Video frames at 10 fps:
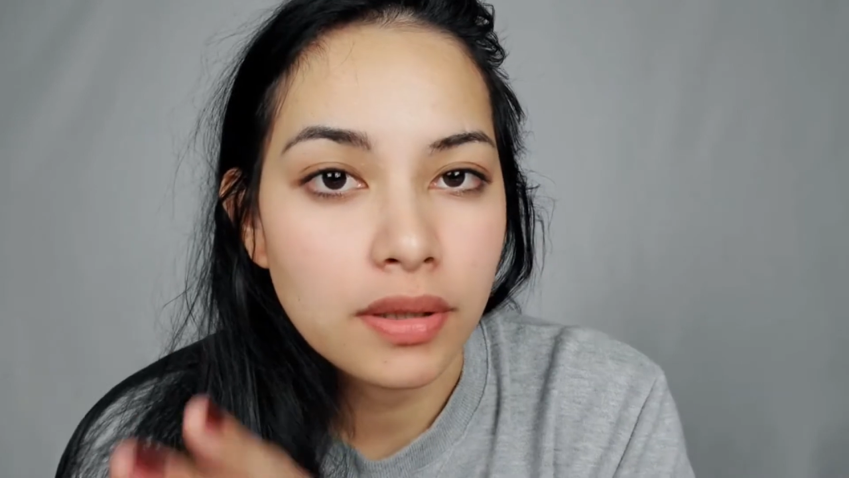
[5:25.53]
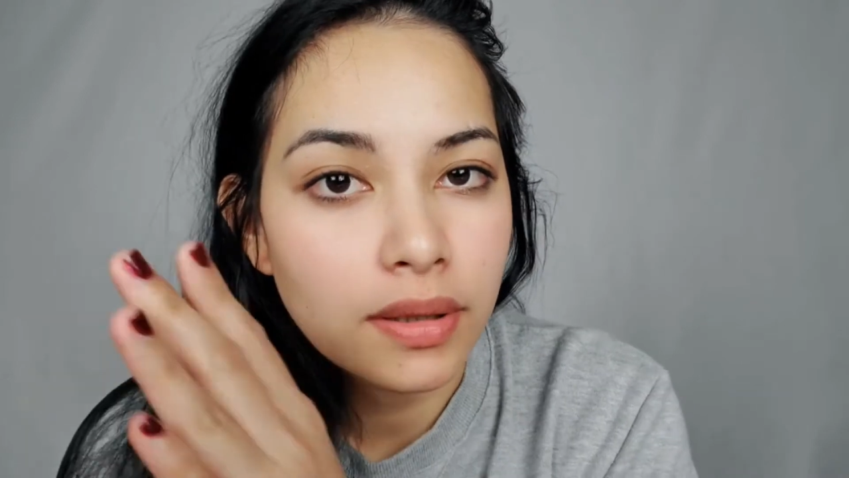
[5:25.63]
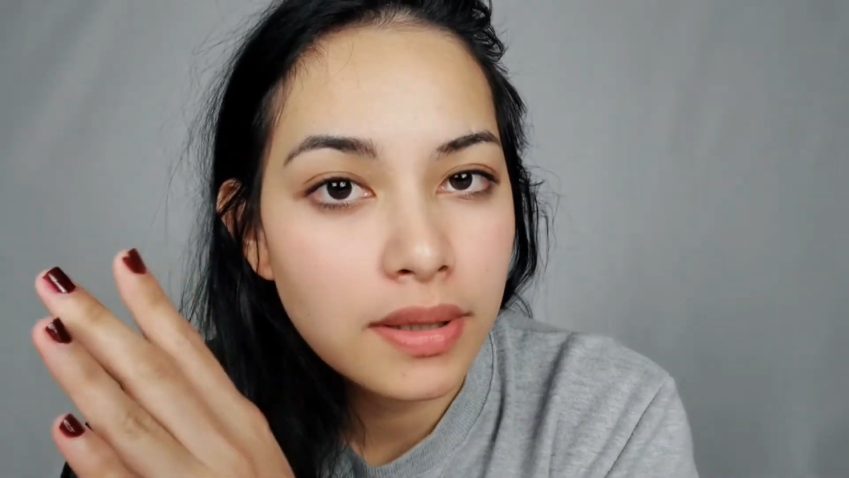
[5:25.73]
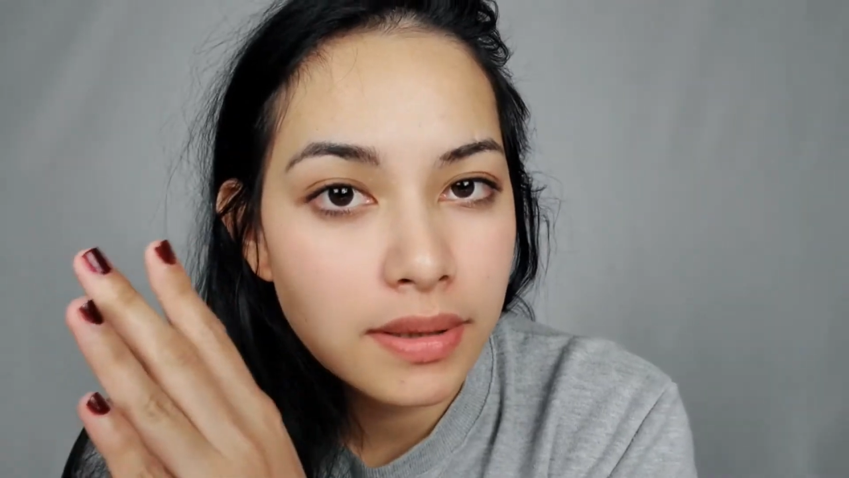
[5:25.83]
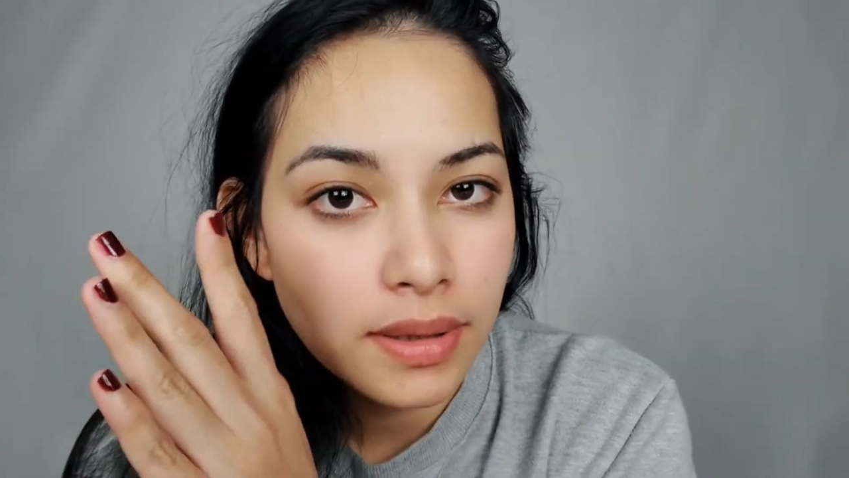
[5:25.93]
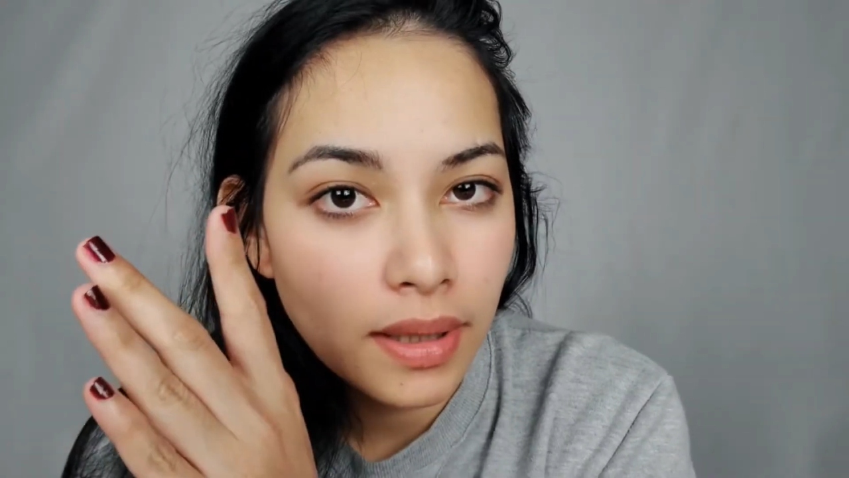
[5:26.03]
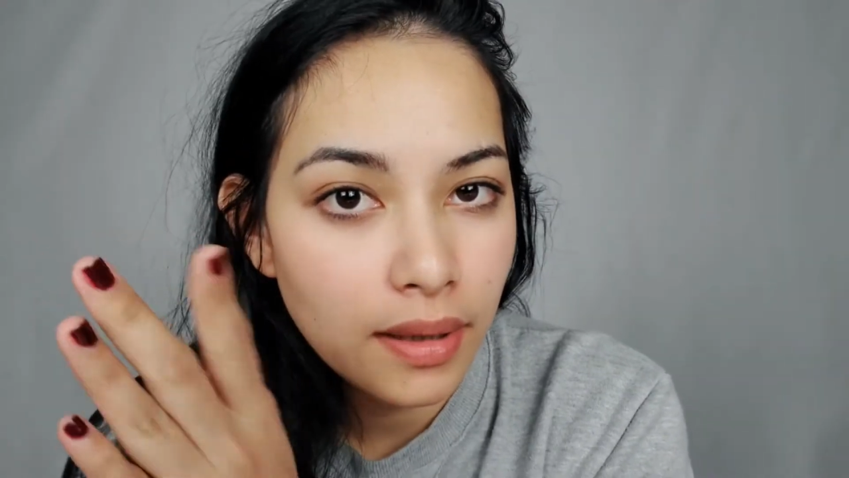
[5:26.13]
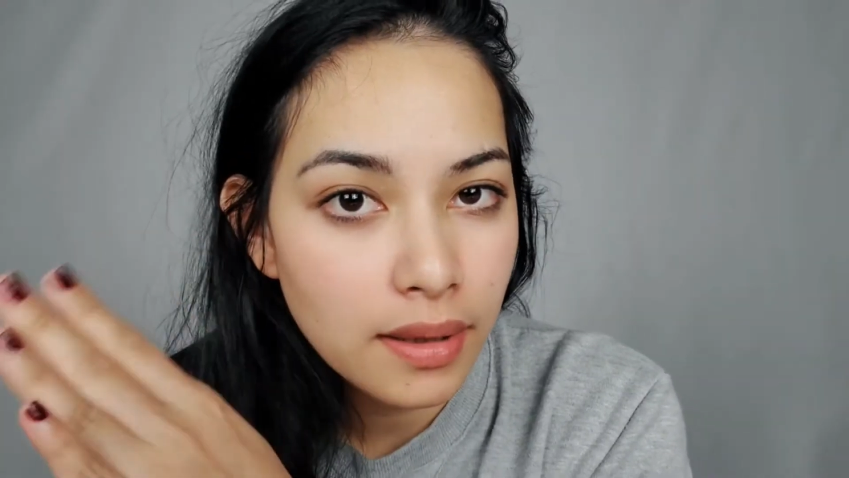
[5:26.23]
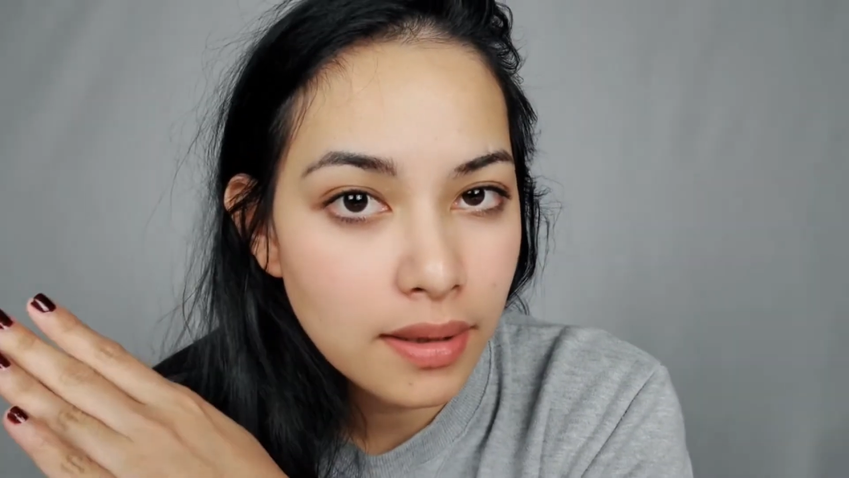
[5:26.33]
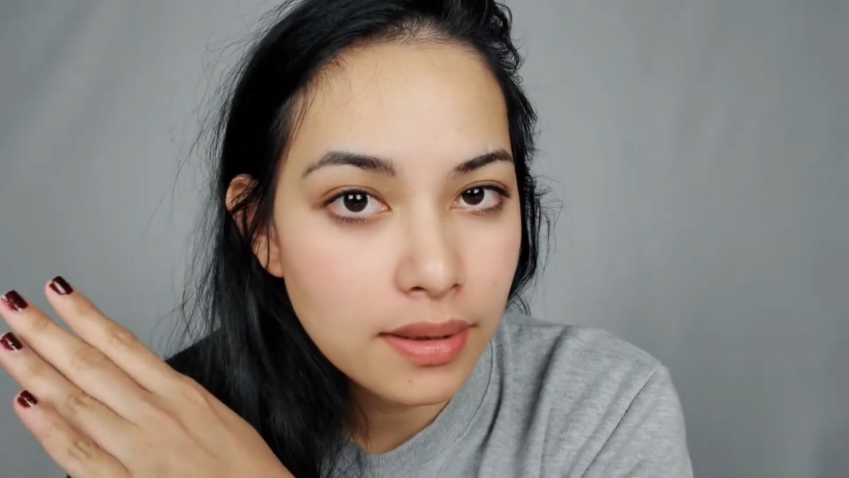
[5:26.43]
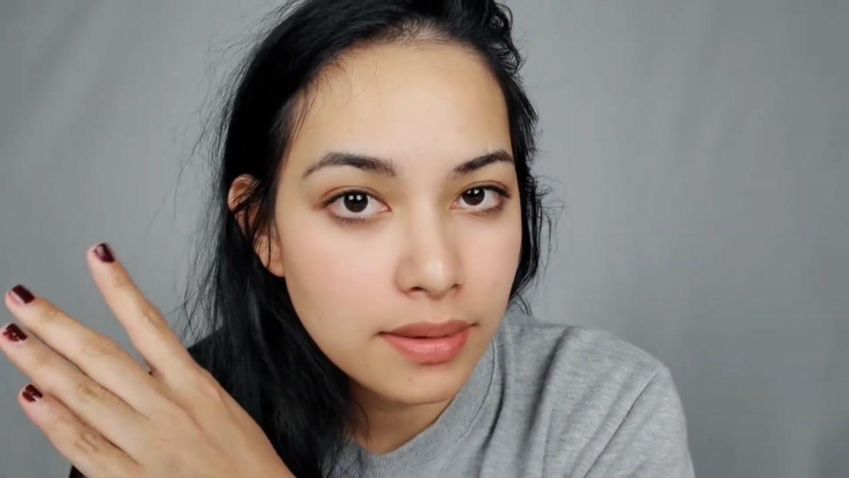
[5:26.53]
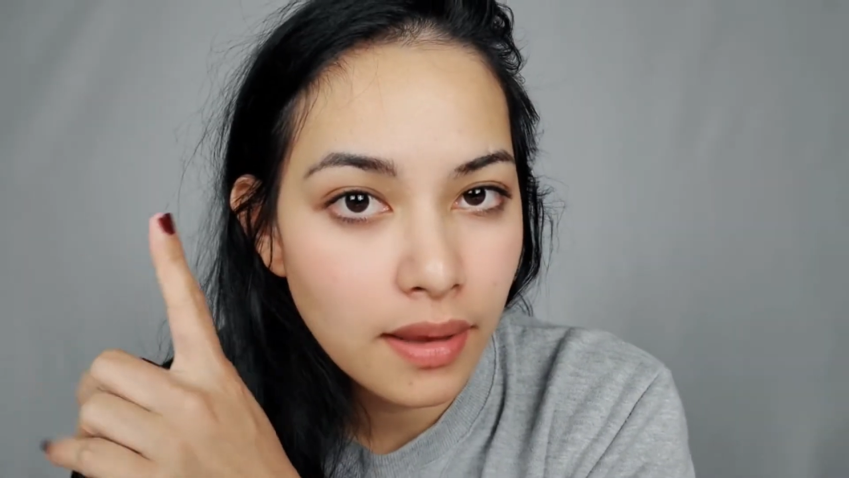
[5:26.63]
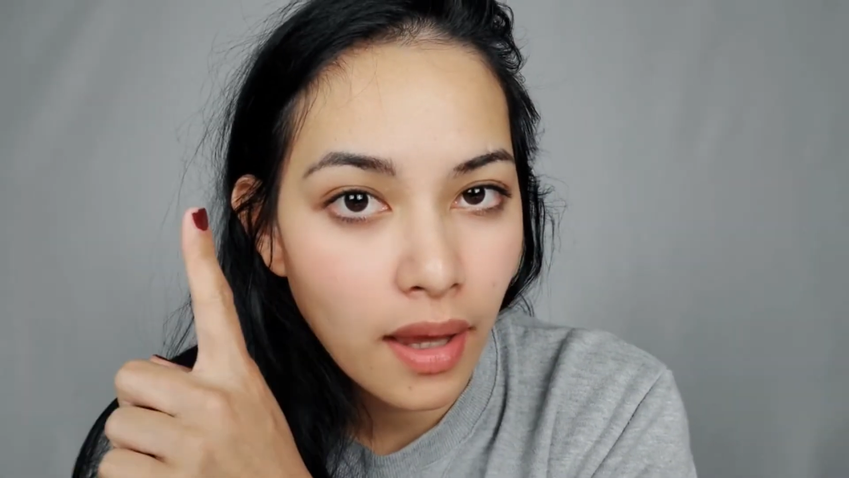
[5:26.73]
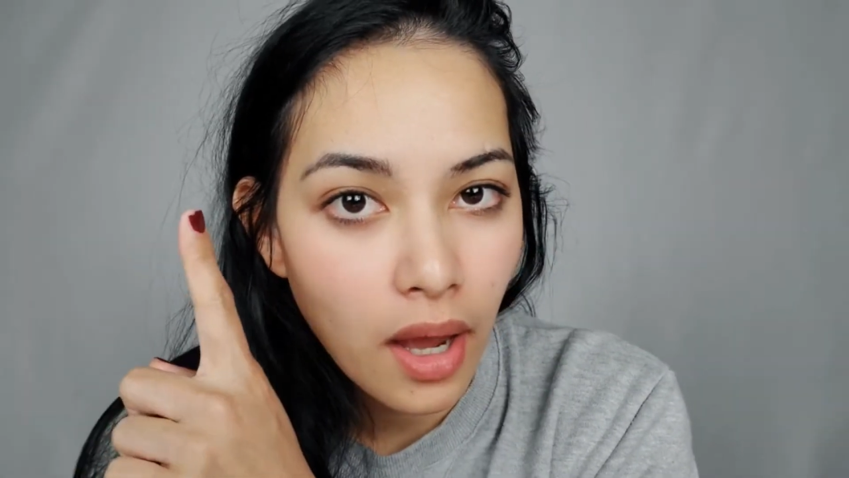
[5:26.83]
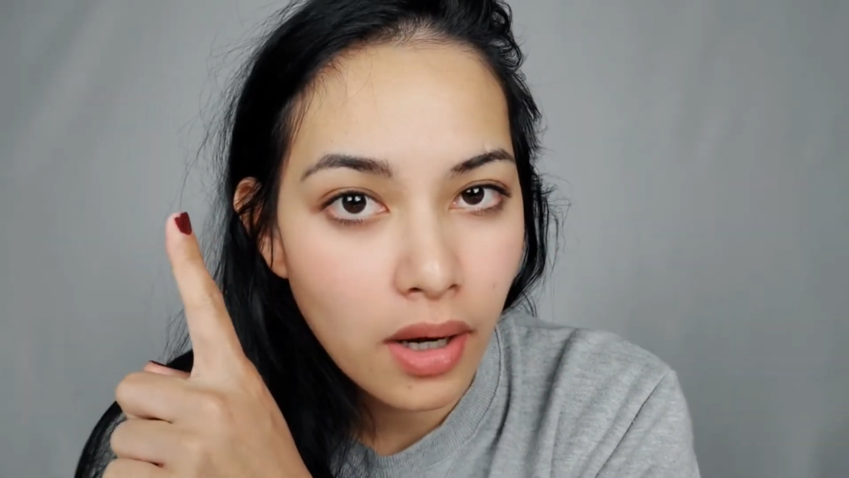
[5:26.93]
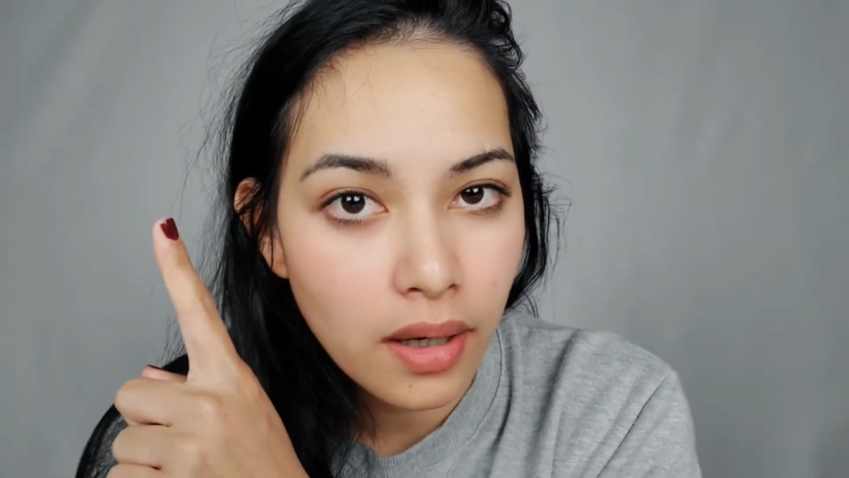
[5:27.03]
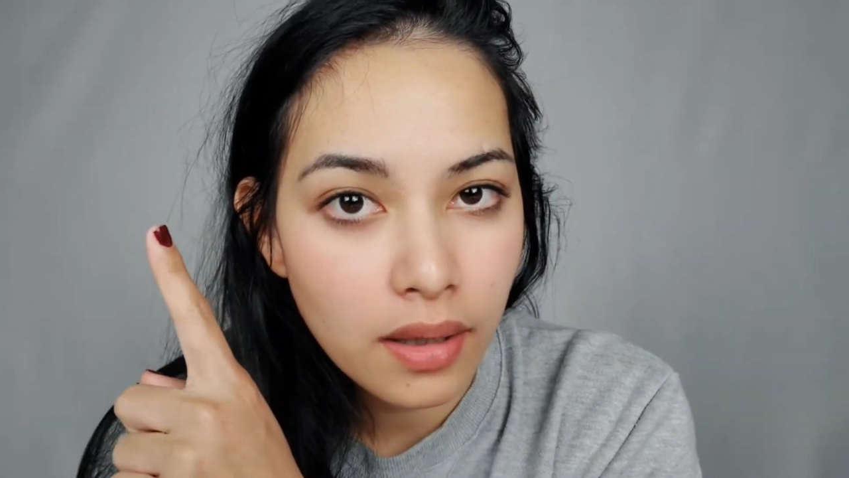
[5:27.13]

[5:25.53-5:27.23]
this is the area